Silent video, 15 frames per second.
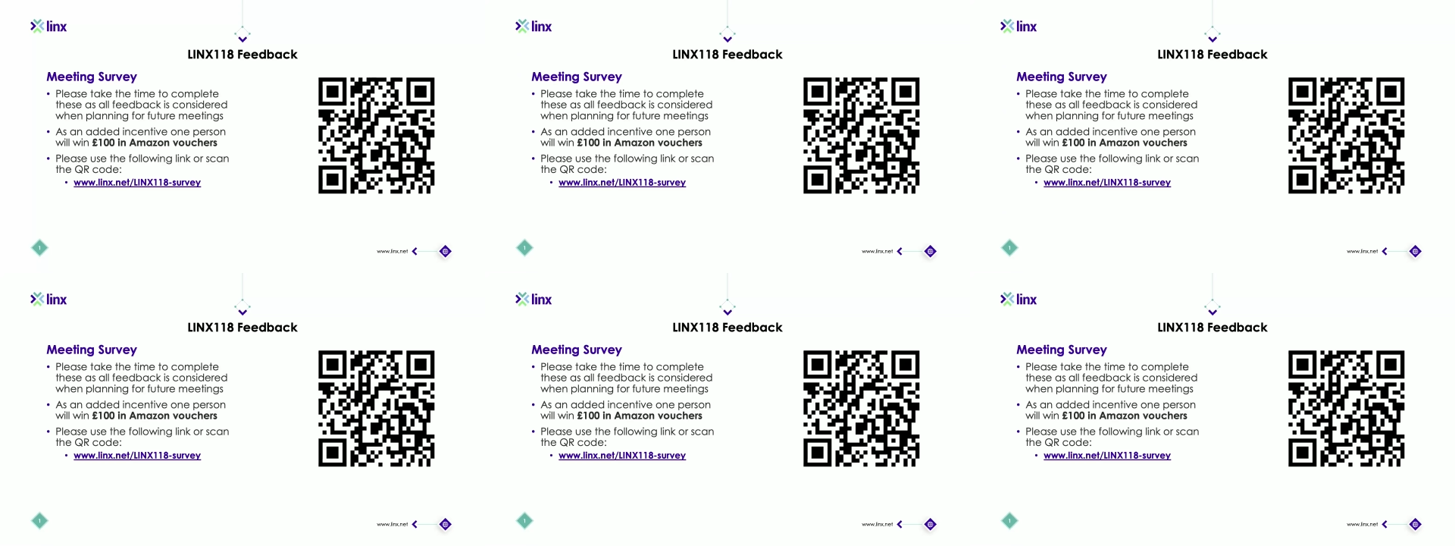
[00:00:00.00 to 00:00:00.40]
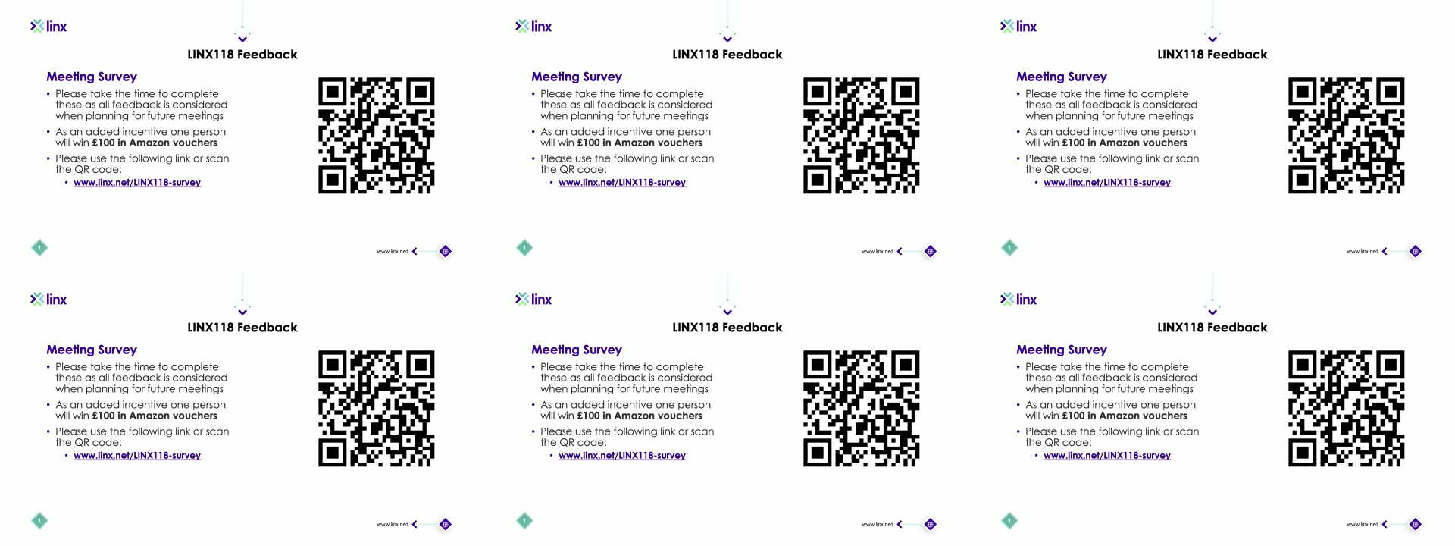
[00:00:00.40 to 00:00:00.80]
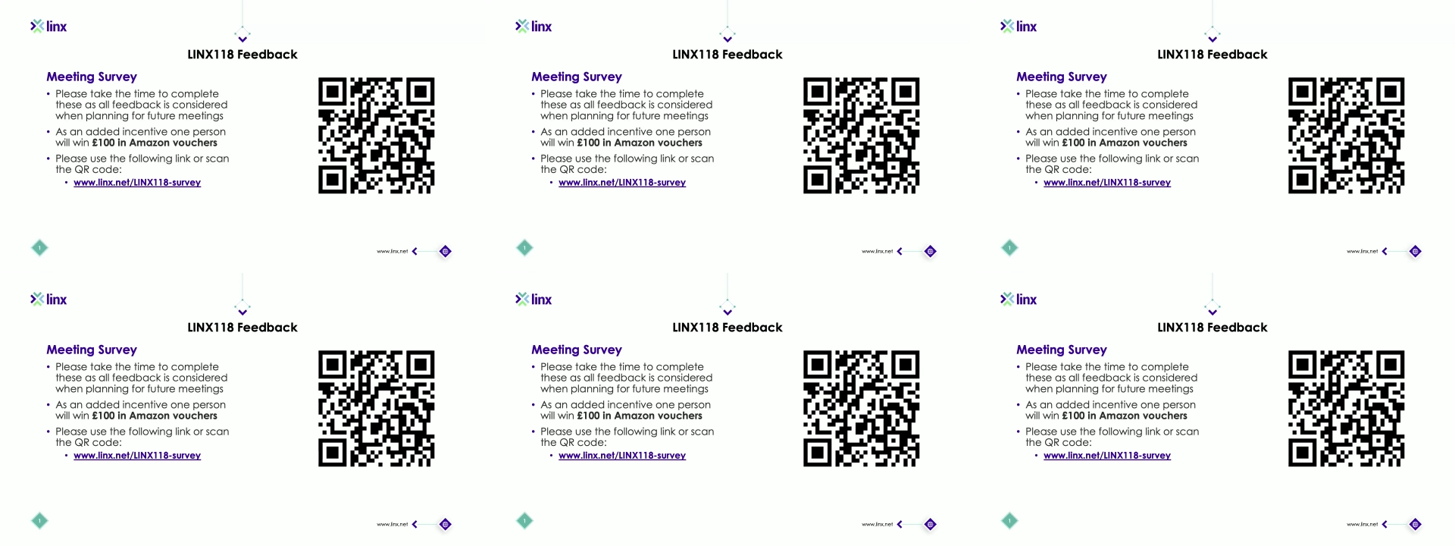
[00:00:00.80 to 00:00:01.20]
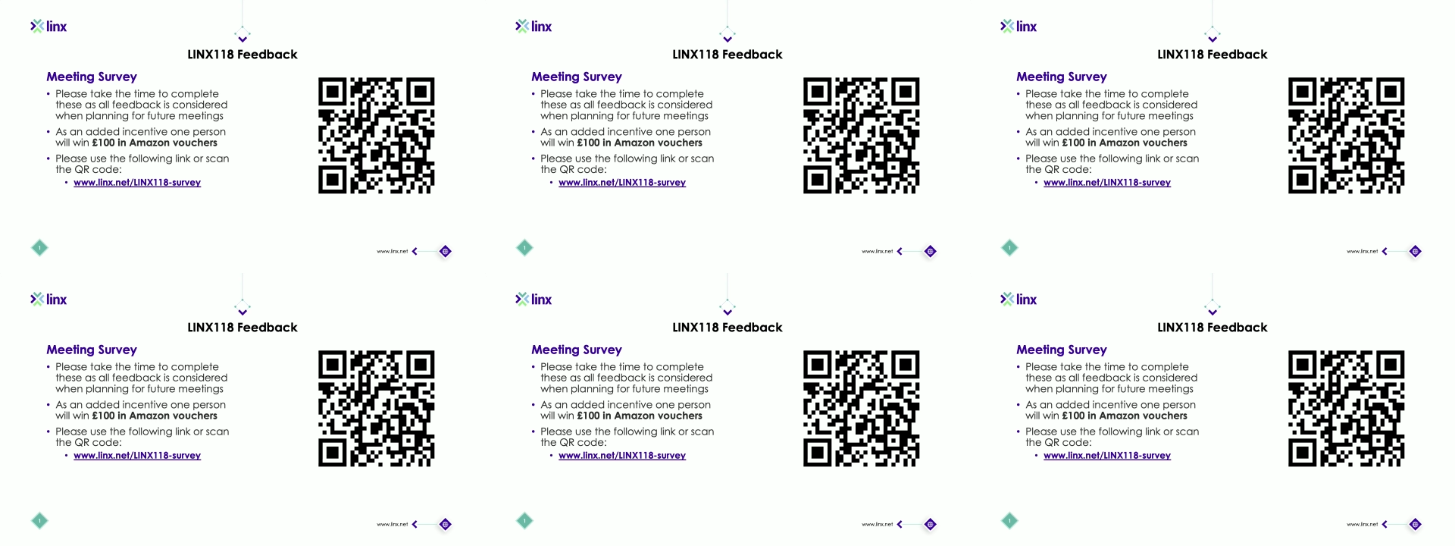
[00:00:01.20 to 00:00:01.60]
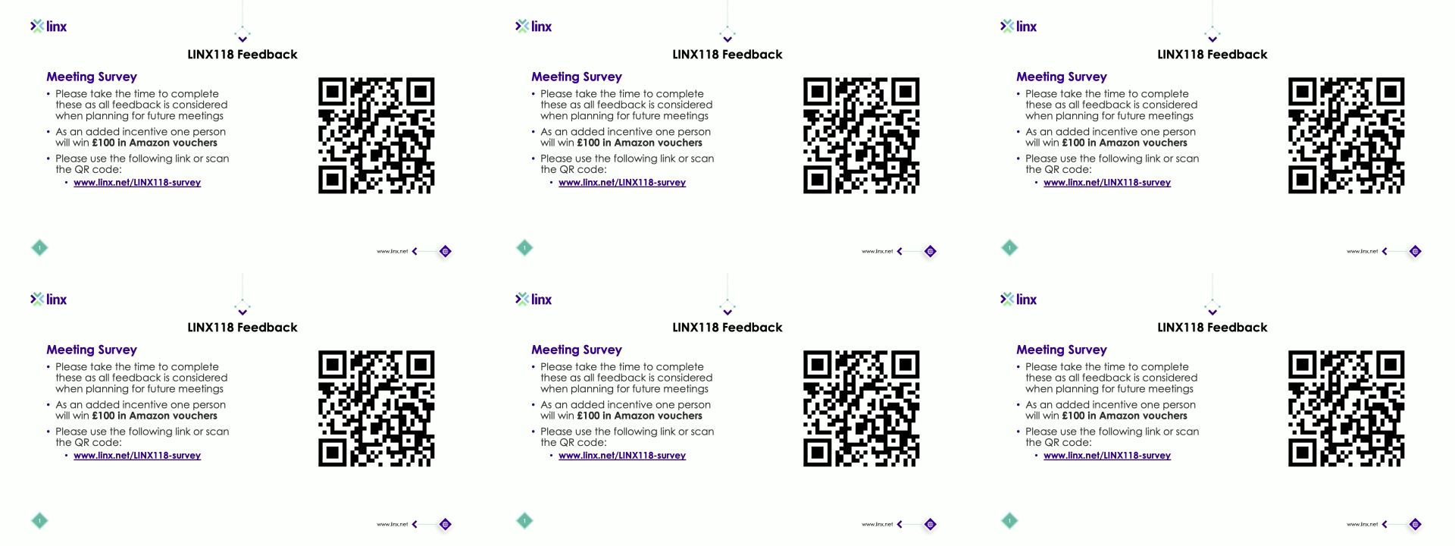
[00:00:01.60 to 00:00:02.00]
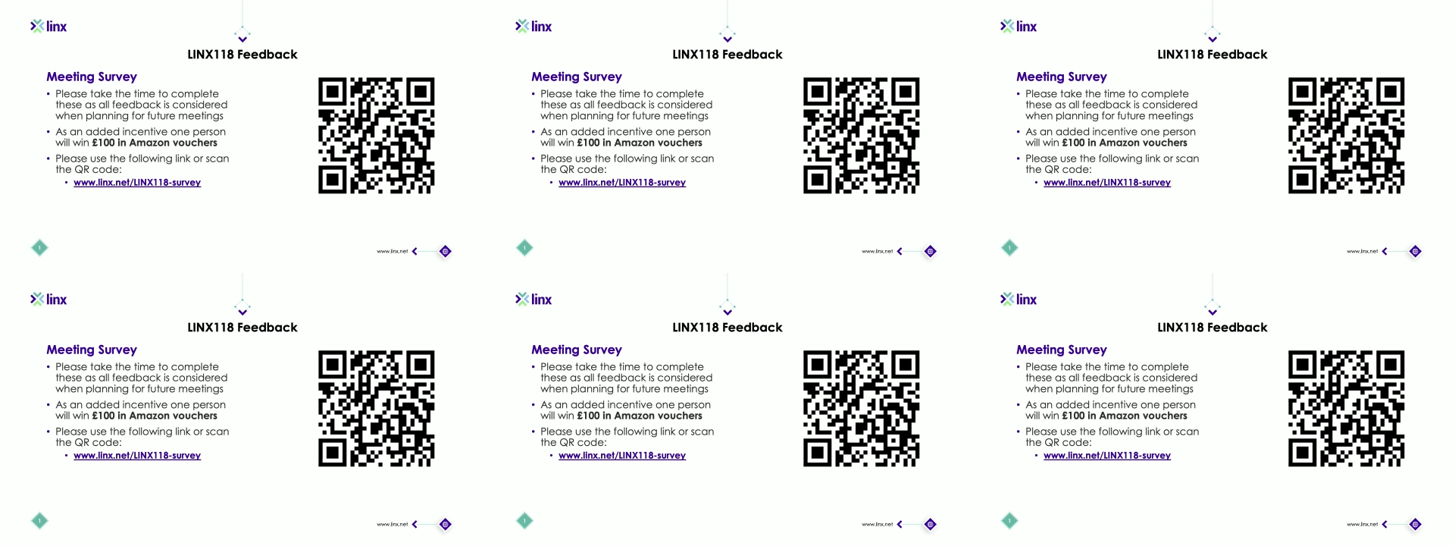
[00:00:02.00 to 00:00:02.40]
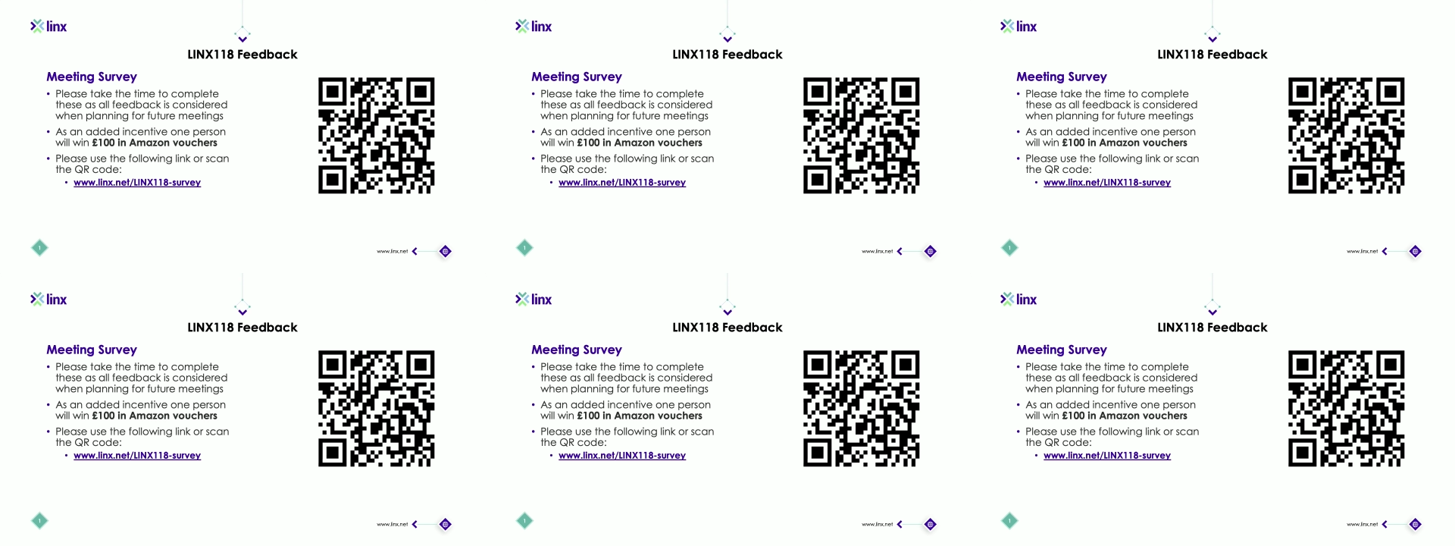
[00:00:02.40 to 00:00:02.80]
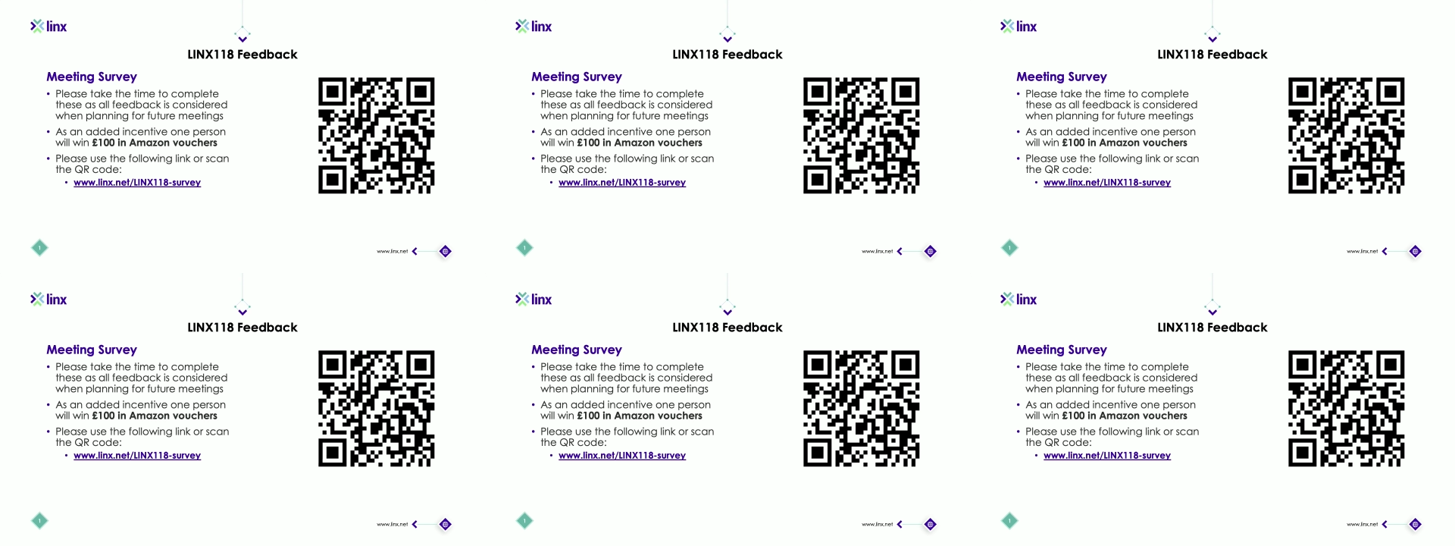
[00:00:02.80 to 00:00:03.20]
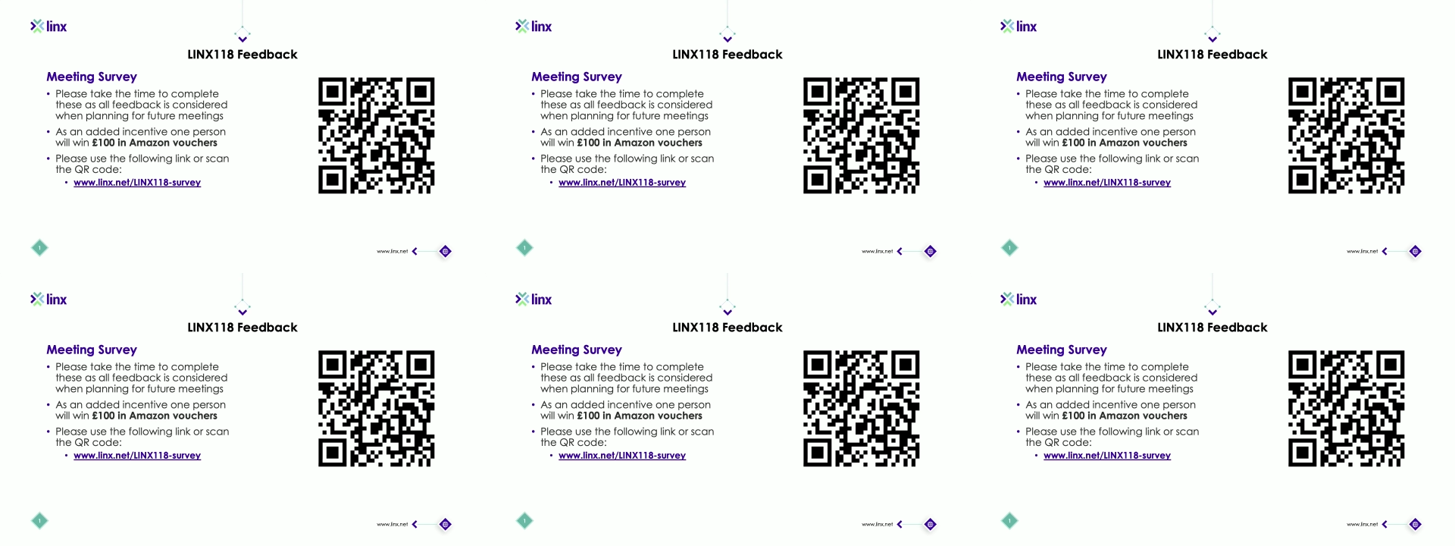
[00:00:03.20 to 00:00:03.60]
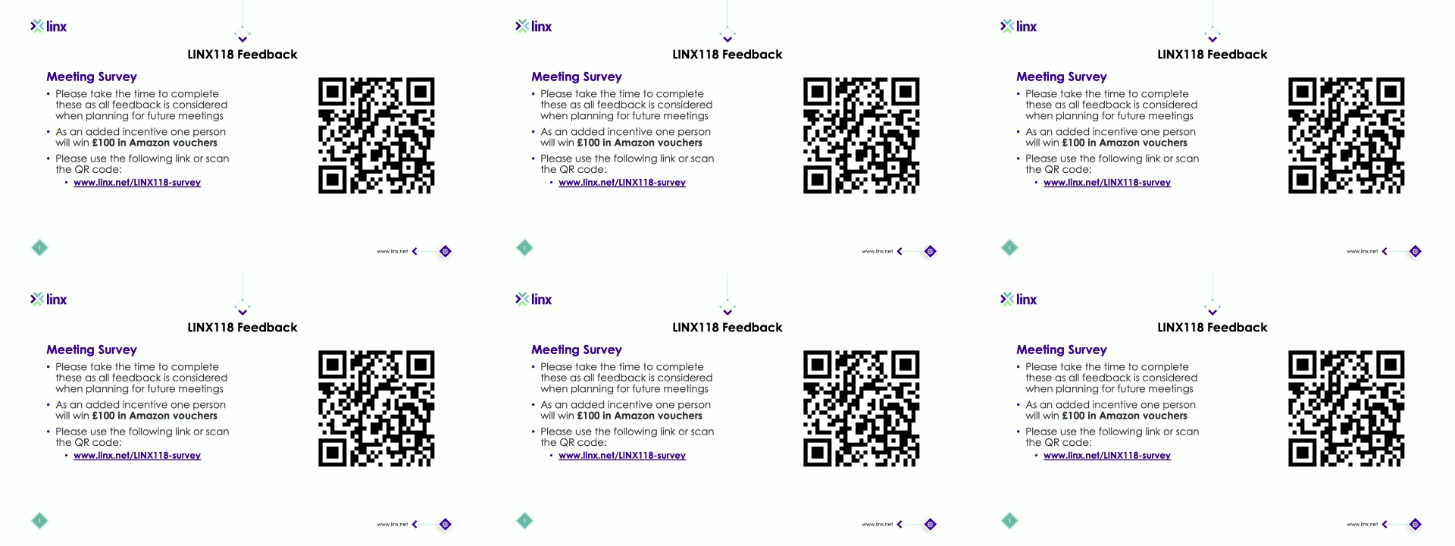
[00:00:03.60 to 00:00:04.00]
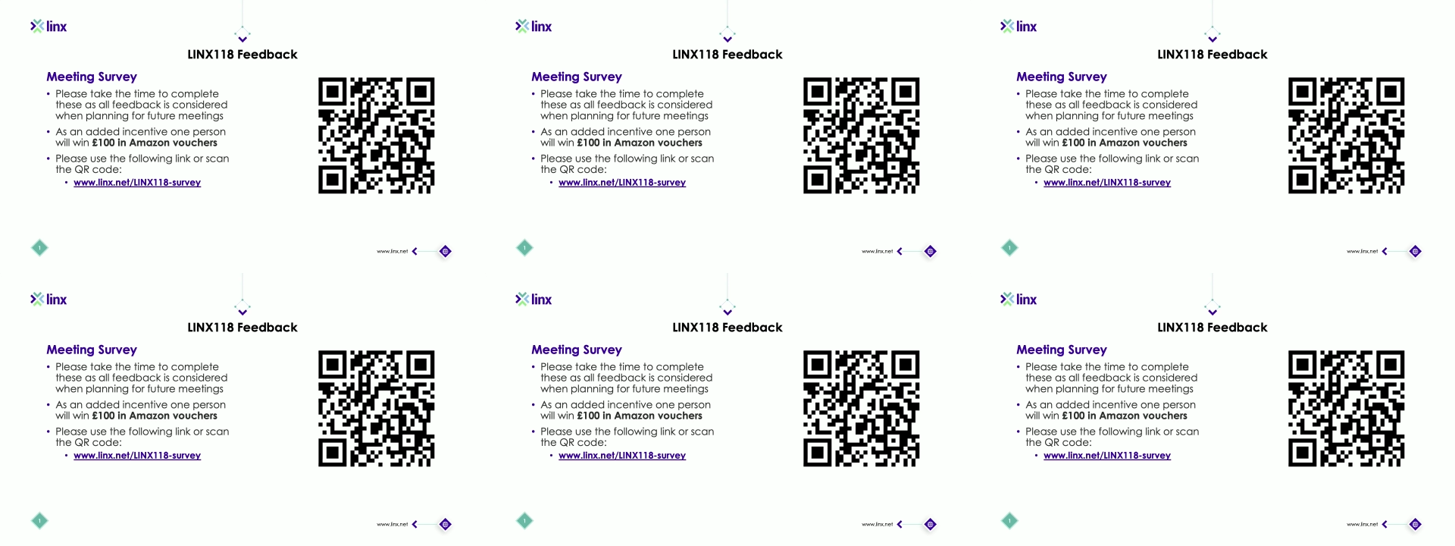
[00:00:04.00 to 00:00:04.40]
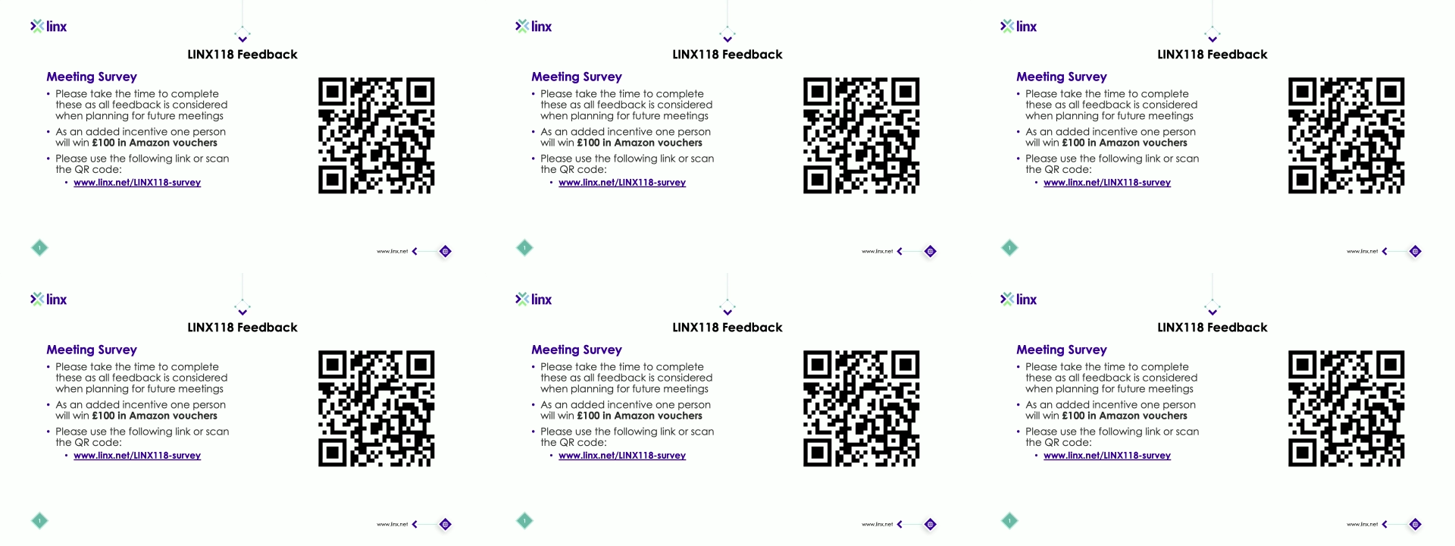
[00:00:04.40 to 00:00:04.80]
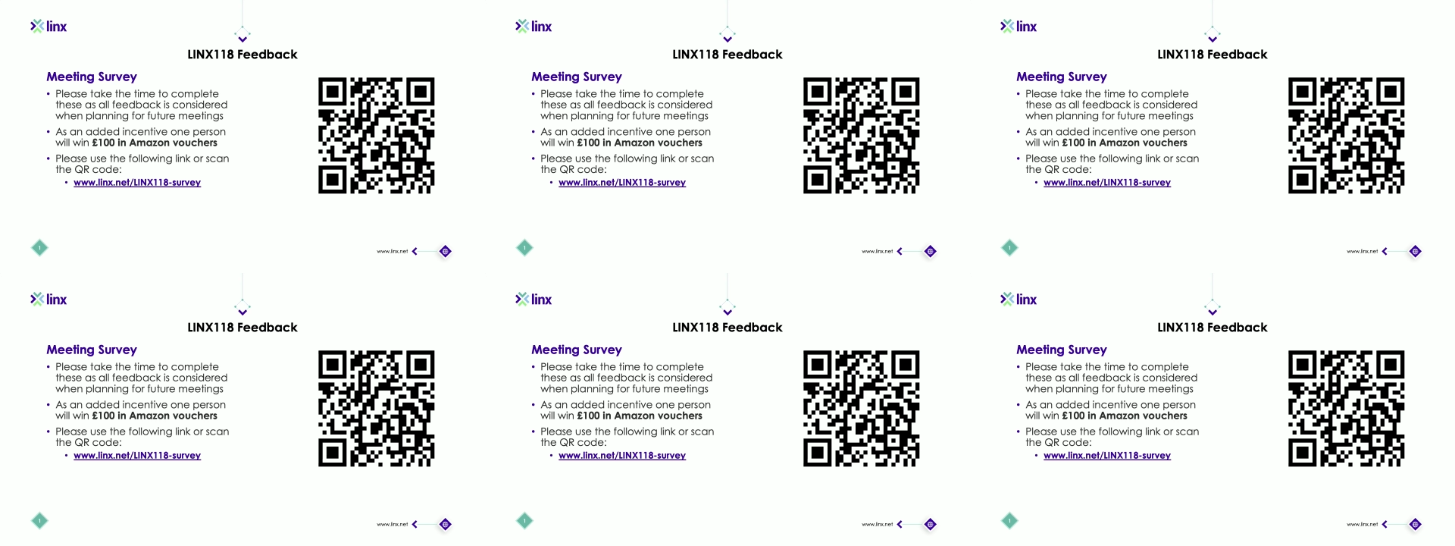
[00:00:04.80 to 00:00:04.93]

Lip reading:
No face is visible, so there are no lips to read.